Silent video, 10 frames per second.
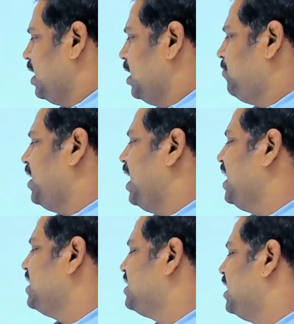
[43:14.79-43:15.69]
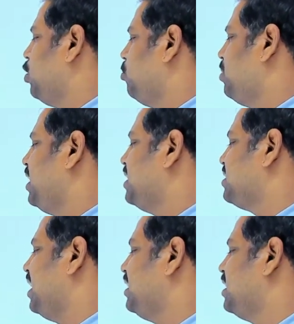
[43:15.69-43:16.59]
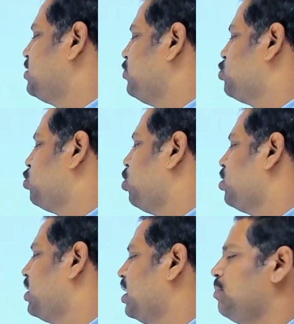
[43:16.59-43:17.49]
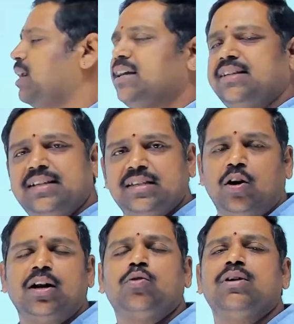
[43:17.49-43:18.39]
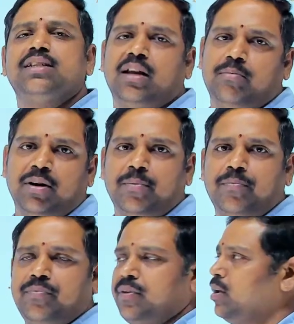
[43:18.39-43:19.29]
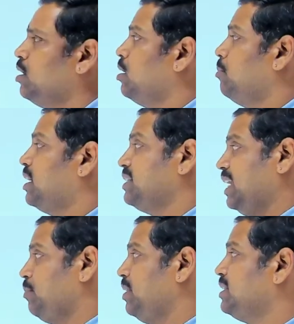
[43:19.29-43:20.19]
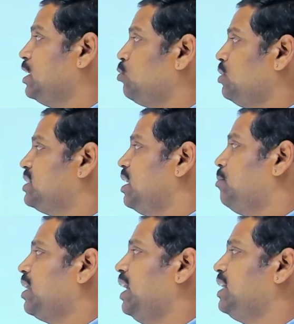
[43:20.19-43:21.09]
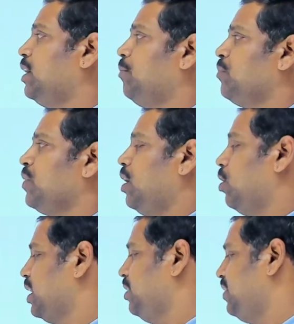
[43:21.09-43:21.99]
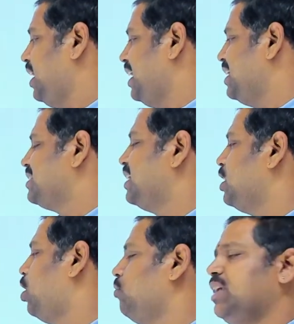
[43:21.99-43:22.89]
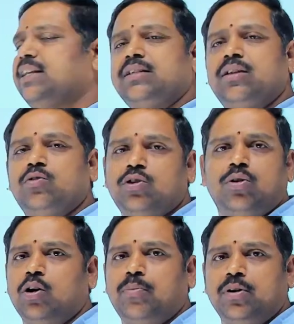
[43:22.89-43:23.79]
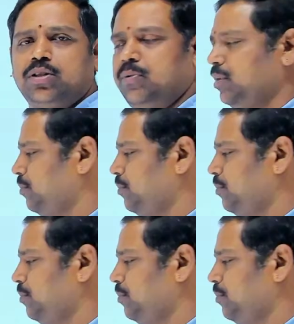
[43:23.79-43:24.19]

If A is 0, B is 9, this we should not take because this is not a 2-digit number. Because AB is a 2-digit number, right? Okay, if A is 0, how it is? So not possible.